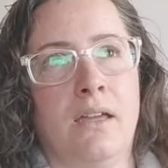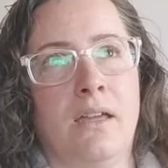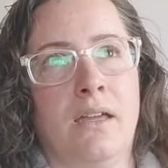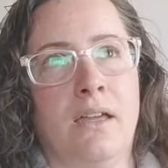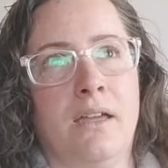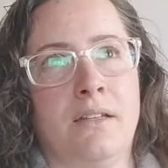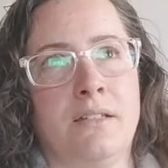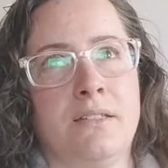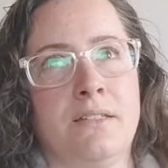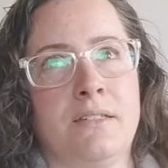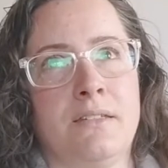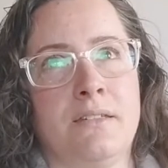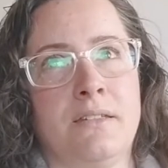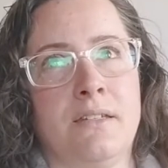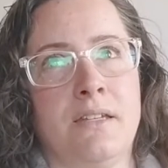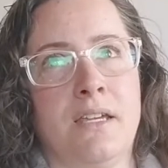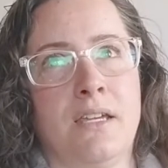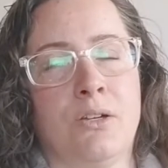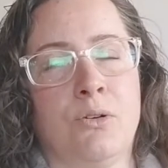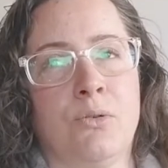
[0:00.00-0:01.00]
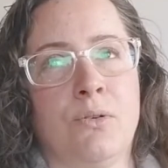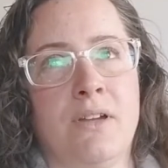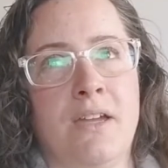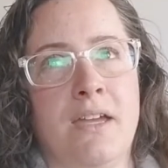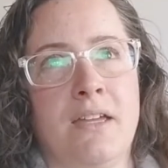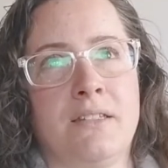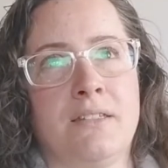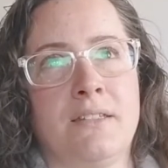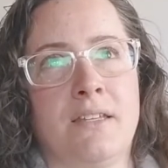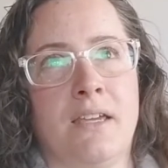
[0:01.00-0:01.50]
it
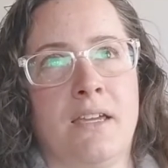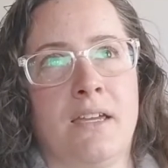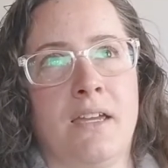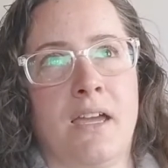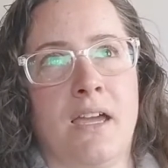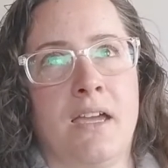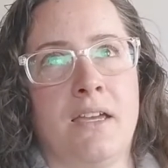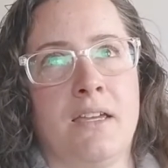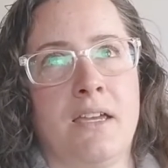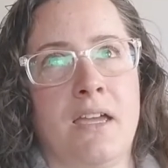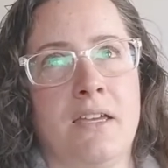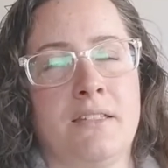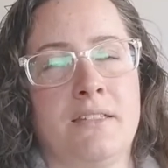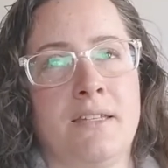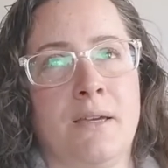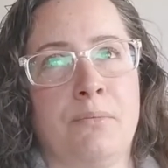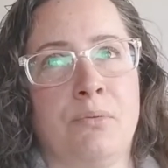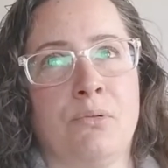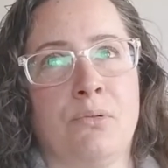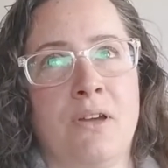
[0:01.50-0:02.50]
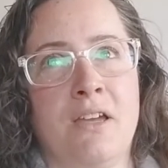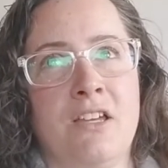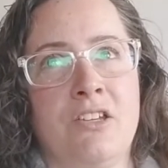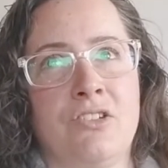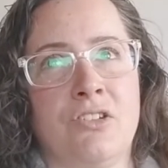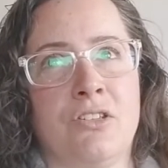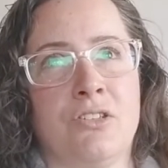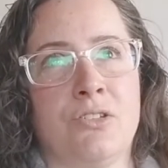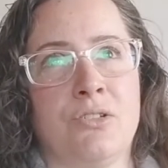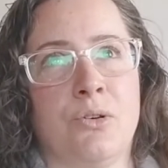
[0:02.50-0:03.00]
creates a
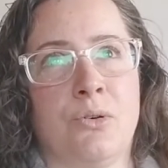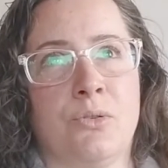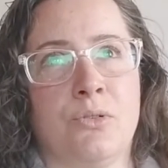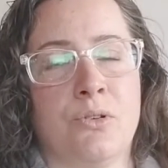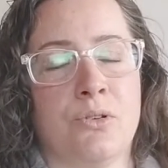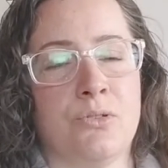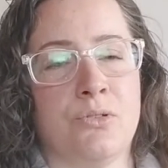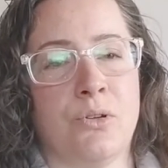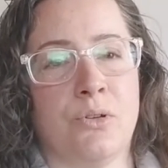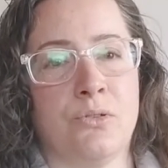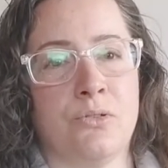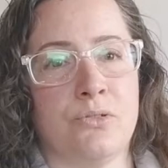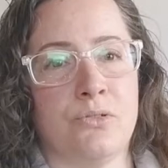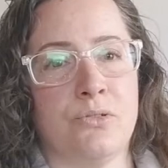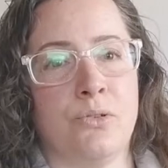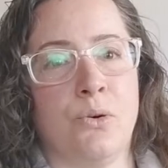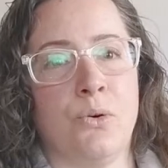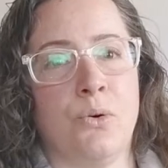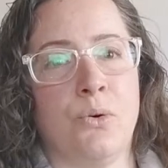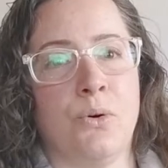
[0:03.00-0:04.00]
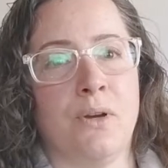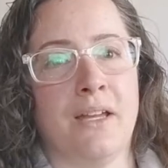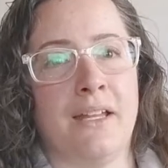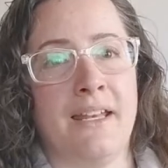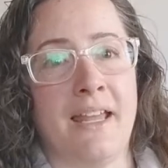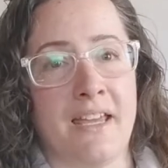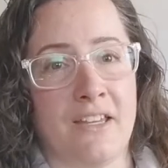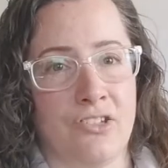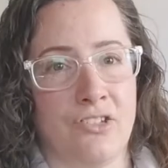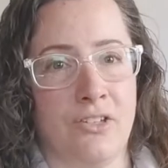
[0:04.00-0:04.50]
separation. So there's no
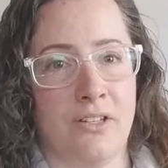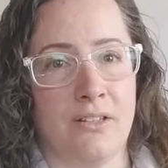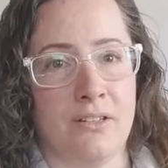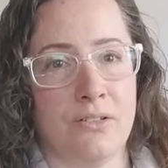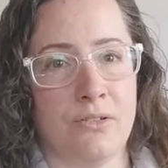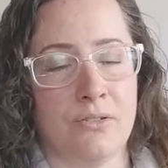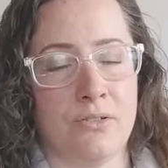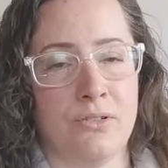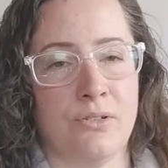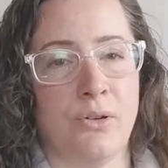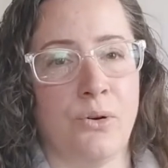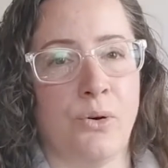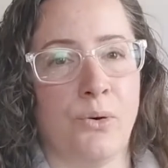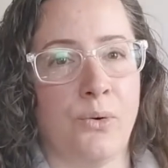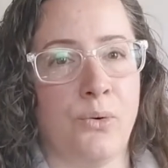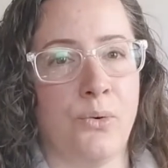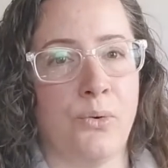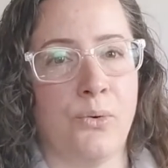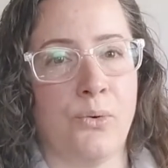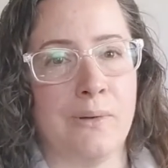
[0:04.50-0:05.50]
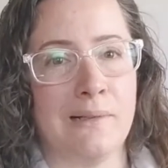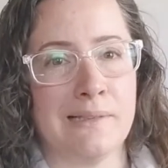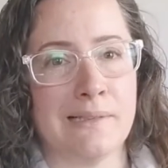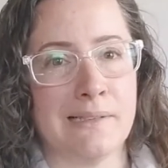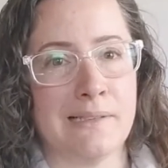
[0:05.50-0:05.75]
connection, there's no